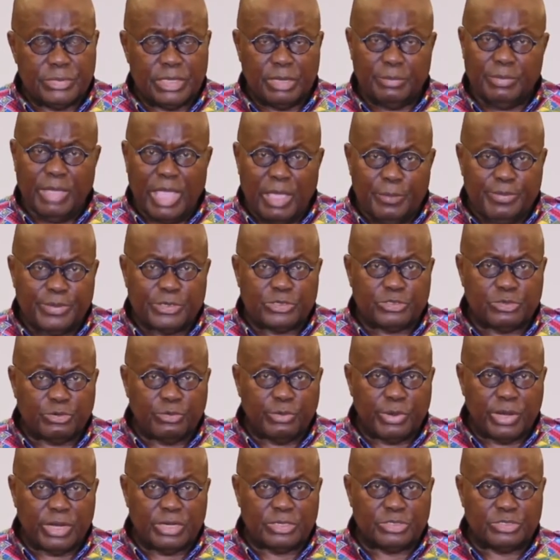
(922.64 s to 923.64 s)
I'm happy to
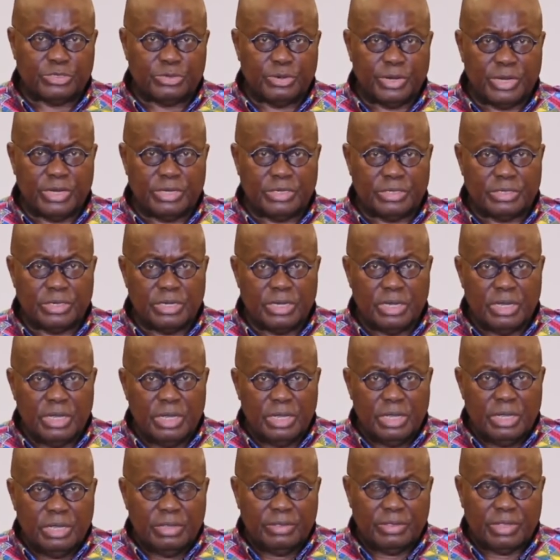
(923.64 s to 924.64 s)
reiterate
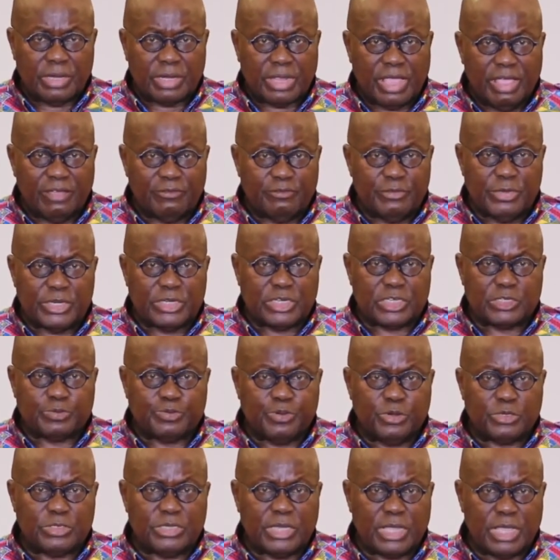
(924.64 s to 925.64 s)
that government is
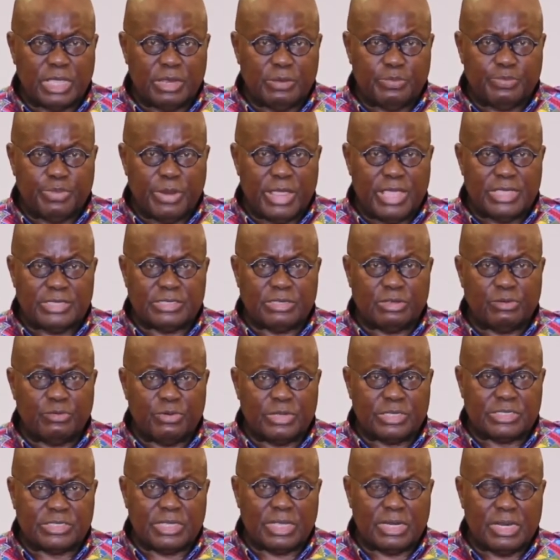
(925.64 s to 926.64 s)
putting in place a
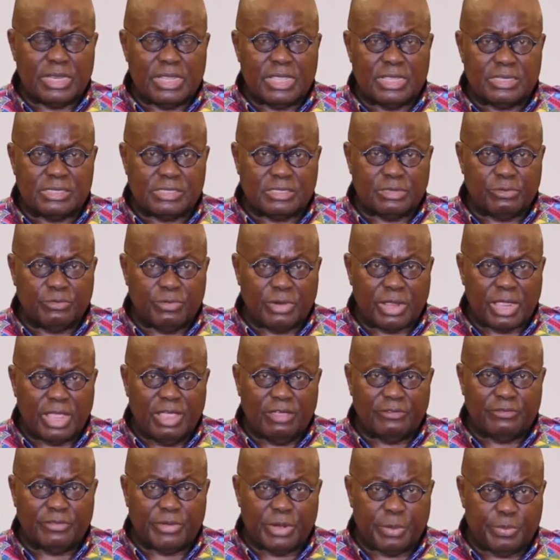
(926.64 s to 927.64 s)
resilience and
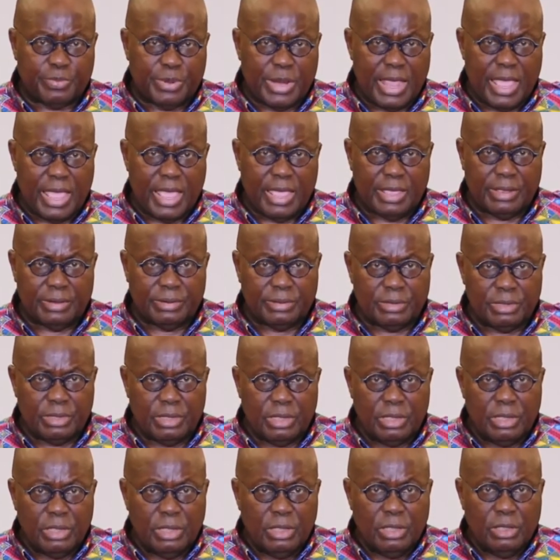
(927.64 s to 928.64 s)
recovery plan
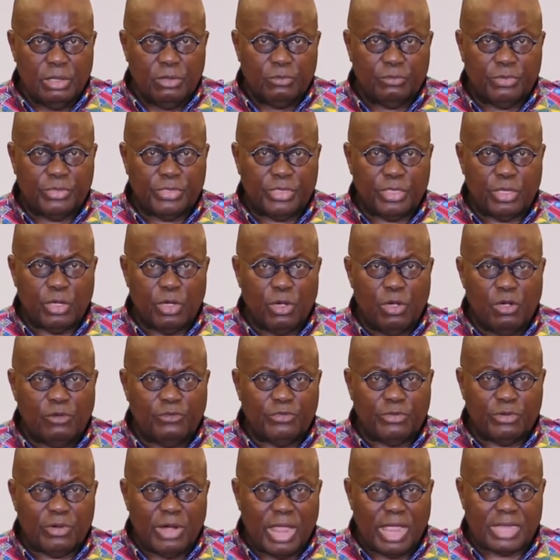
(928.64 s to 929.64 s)
with the
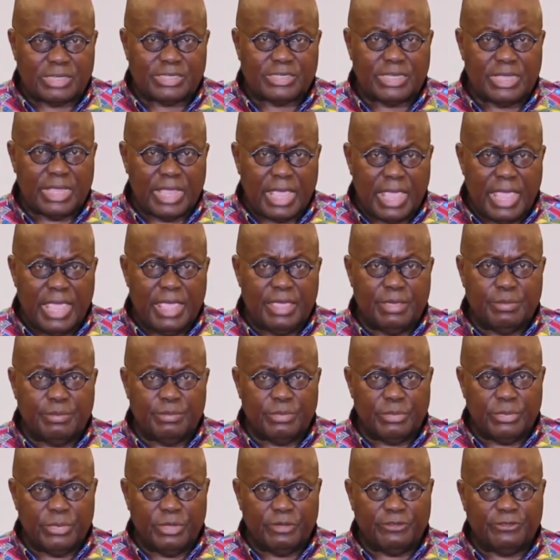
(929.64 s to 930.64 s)
overarching
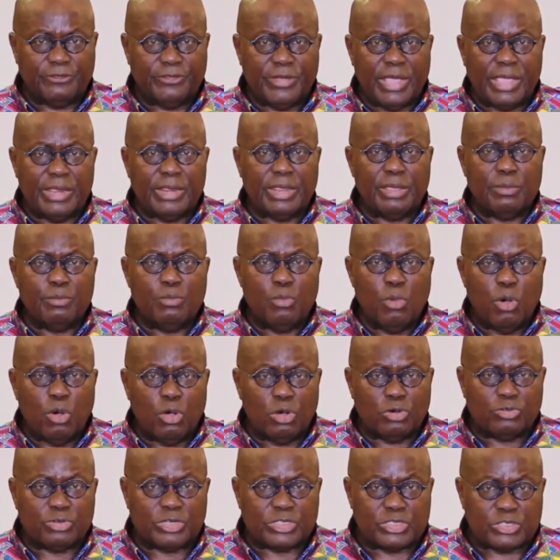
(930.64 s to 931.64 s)
aim of finding
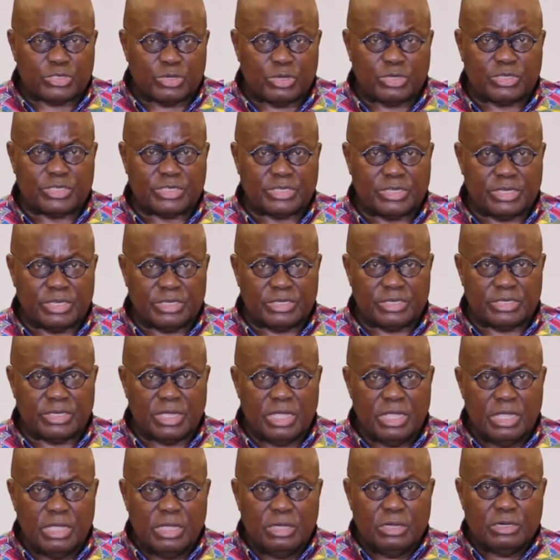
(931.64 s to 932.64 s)
more resources
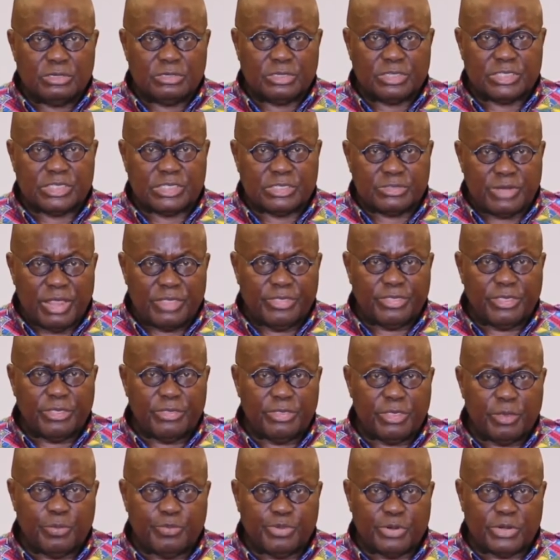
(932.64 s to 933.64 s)
to
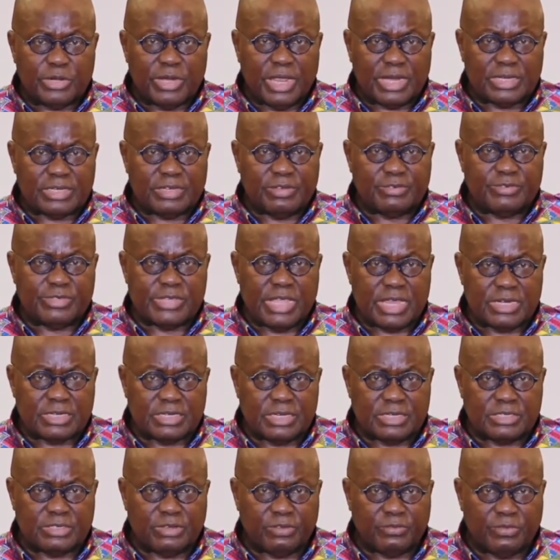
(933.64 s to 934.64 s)
strengthen the productive
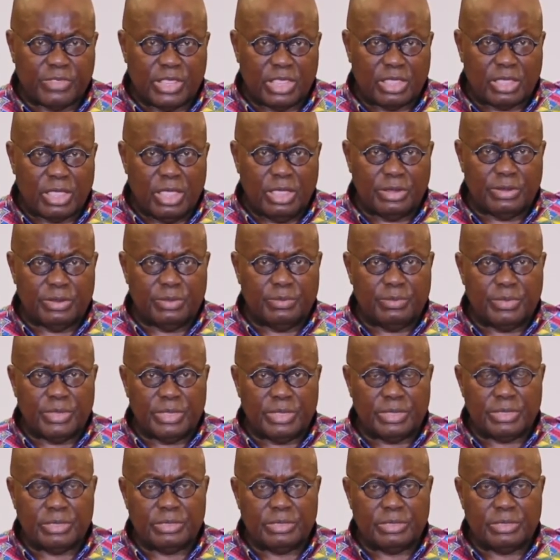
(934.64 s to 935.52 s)
sectors of the economy